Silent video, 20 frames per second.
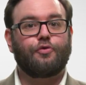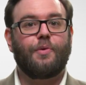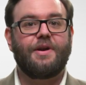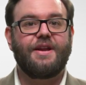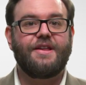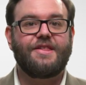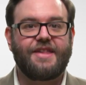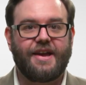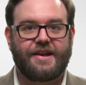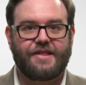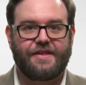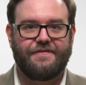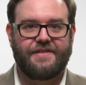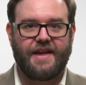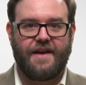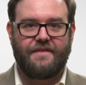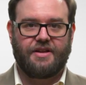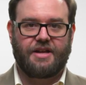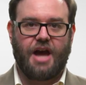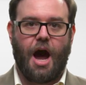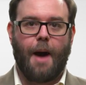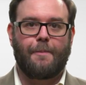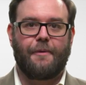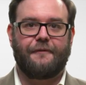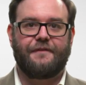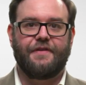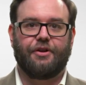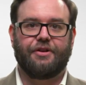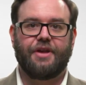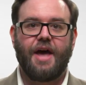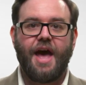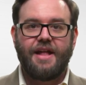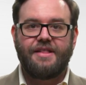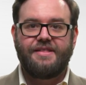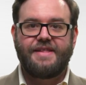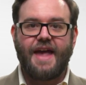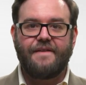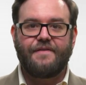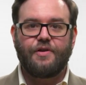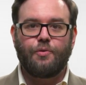26 of David Copperfield,
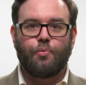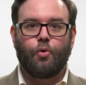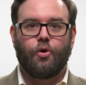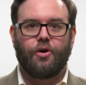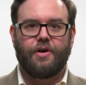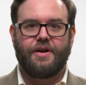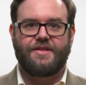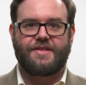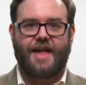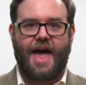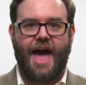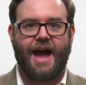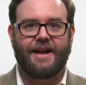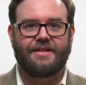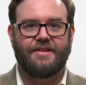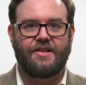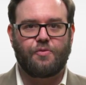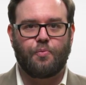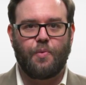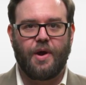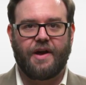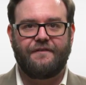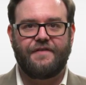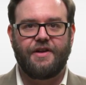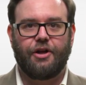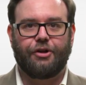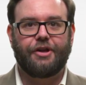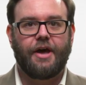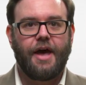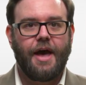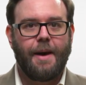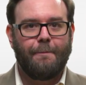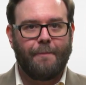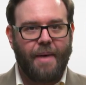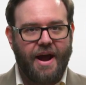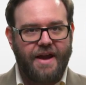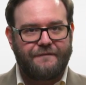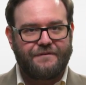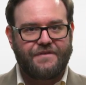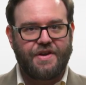David worries Agnes Wickfield
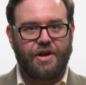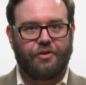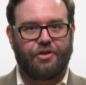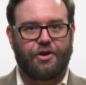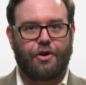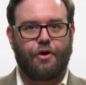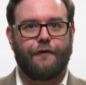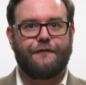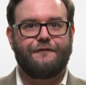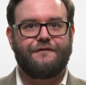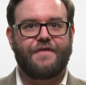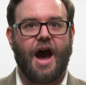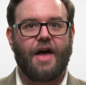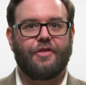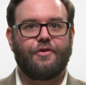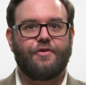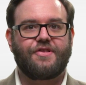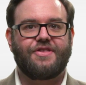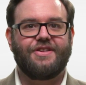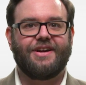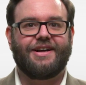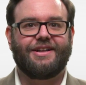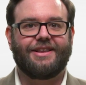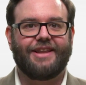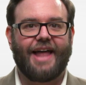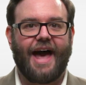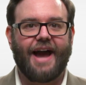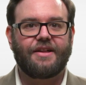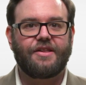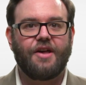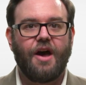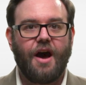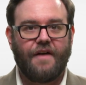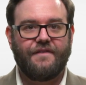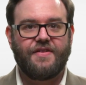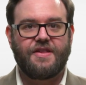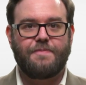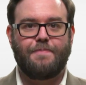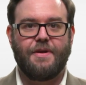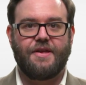might feel that her father's neglect
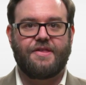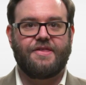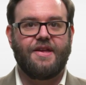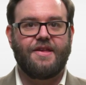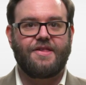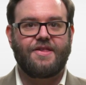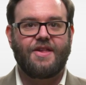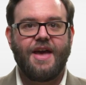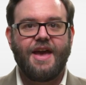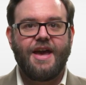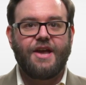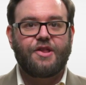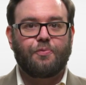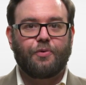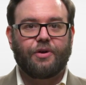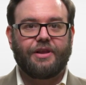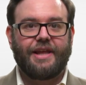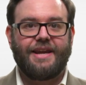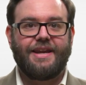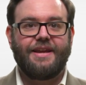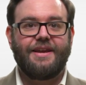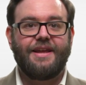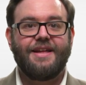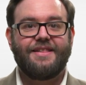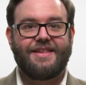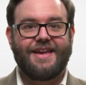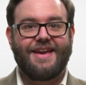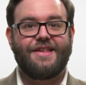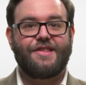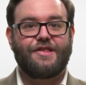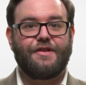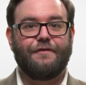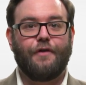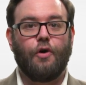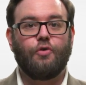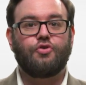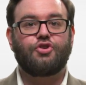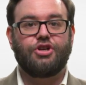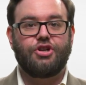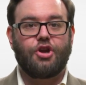of his business is related to his
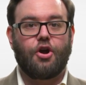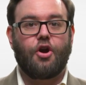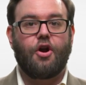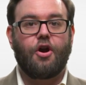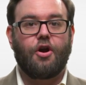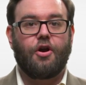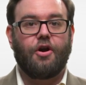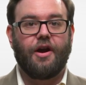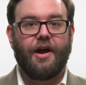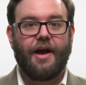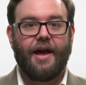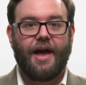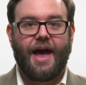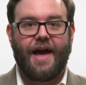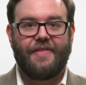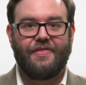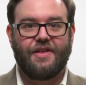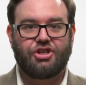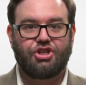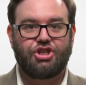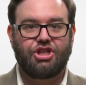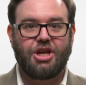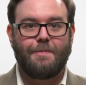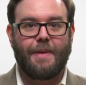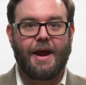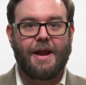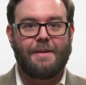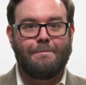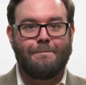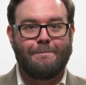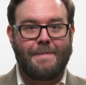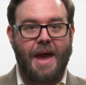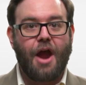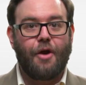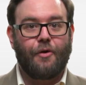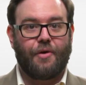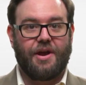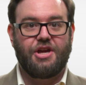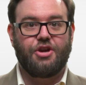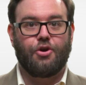devotion to her, and that she might
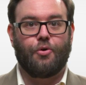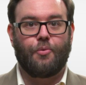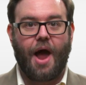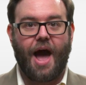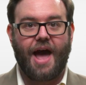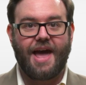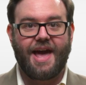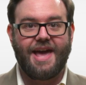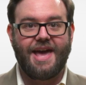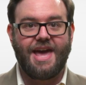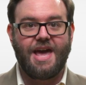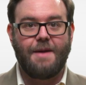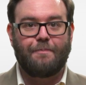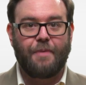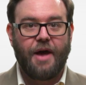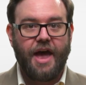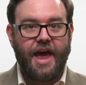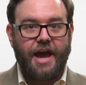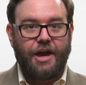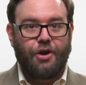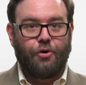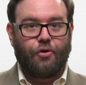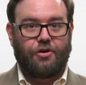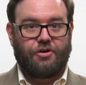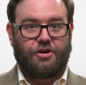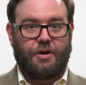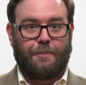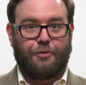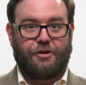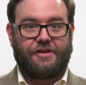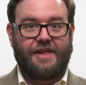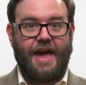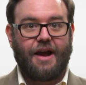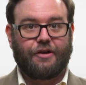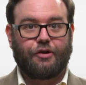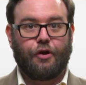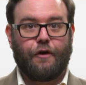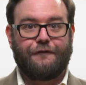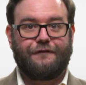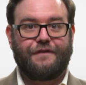marry Uriah Heep in order to
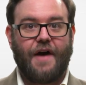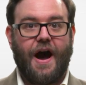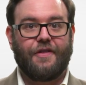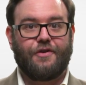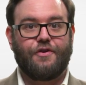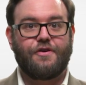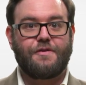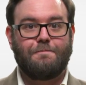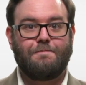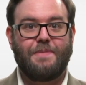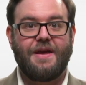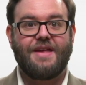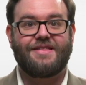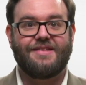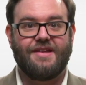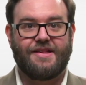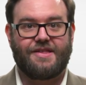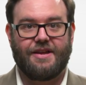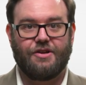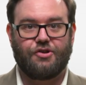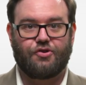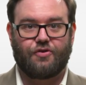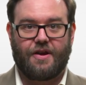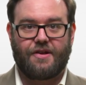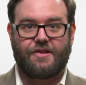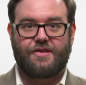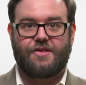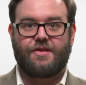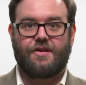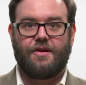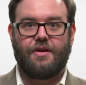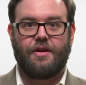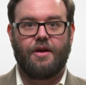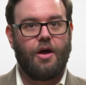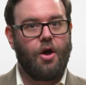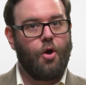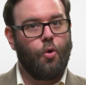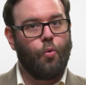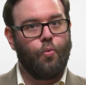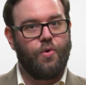protect her father's business interests.
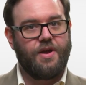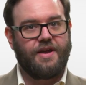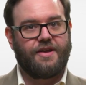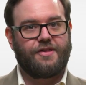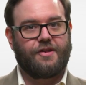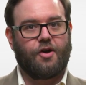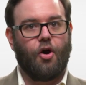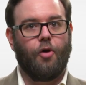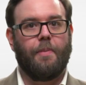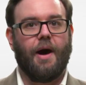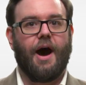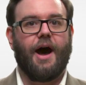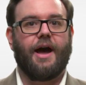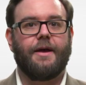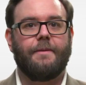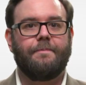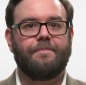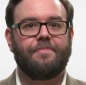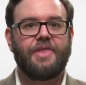Weeks go by.